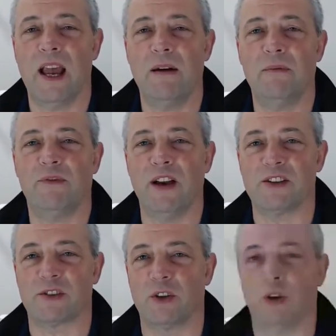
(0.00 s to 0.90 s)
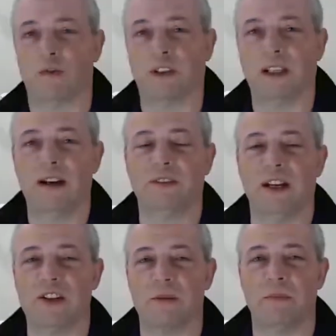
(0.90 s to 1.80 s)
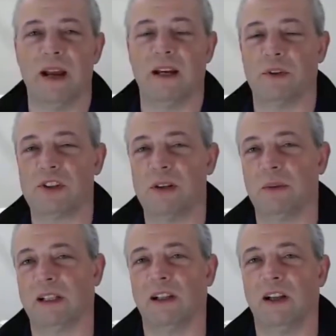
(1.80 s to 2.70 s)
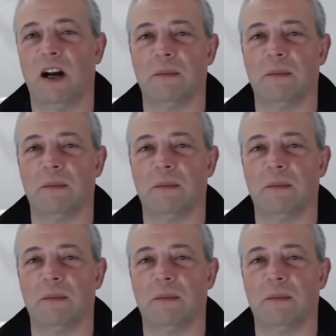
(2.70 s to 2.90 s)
cam phaser code for the left engine bank, which seemed a little odd